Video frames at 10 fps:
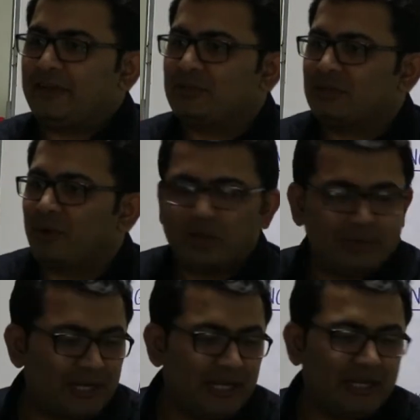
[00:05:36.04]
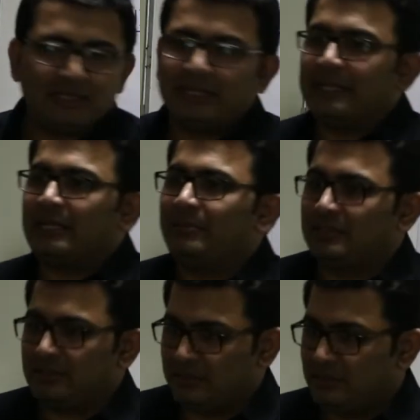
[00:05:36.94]
it was about upgrading the
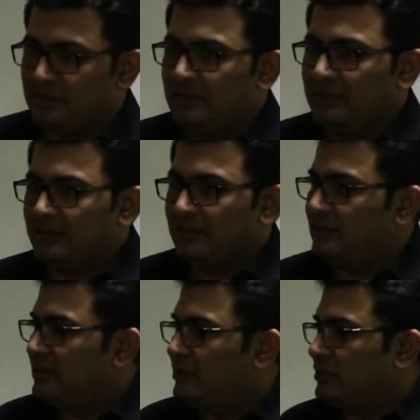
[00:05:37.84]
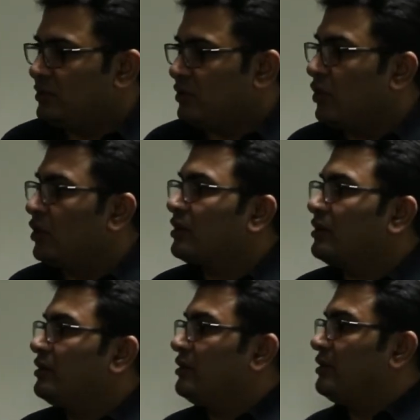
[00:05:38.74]
database, or
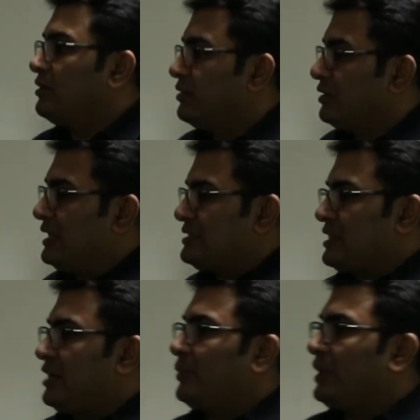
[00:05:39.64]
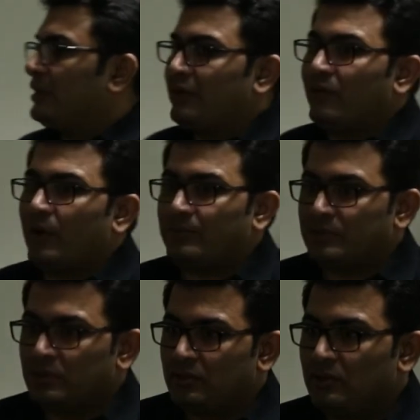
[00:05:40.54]
let's start doing
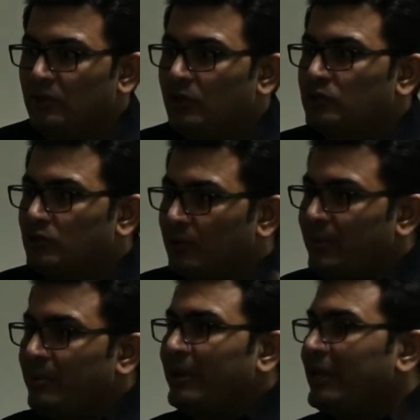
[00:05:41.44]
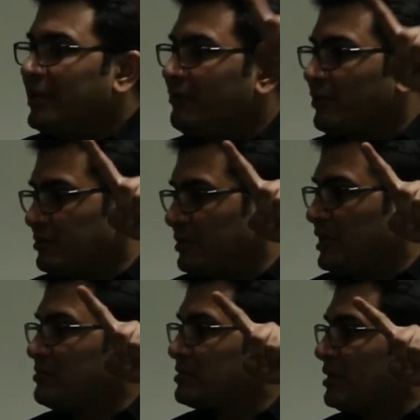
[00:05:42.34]
DevOps. So implementing DevOps
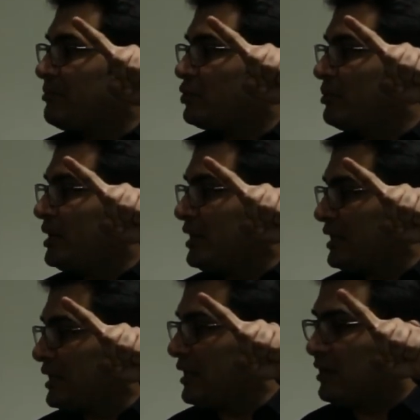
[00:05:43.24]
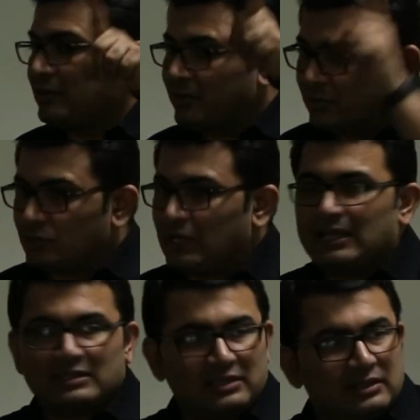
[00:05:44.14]
becomes an improvement area. So
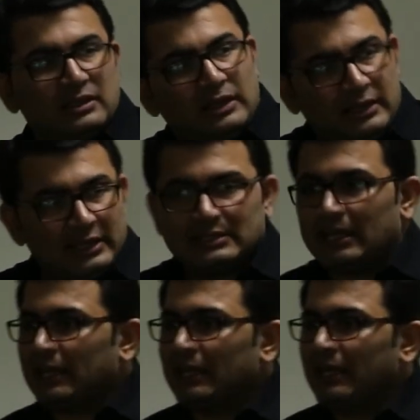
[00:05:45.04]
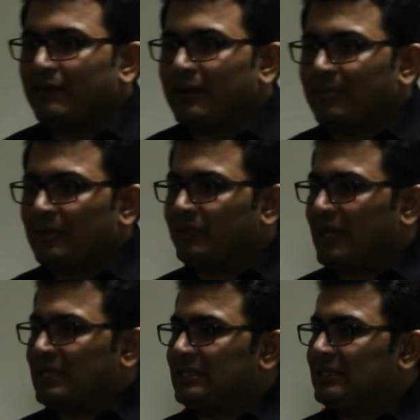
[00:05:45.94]
task. Let's directly have a couple of
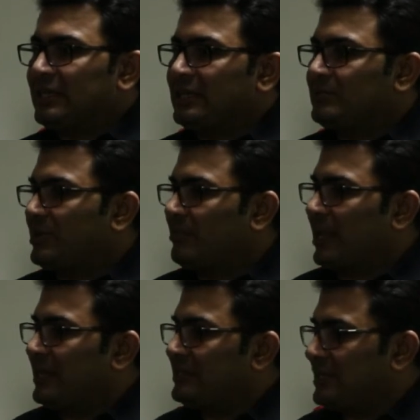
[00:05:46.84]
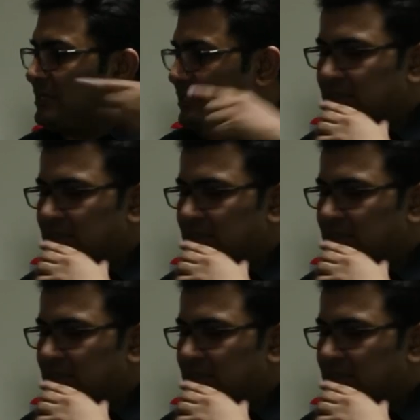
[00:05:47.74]
tasks in the next sprint planning session.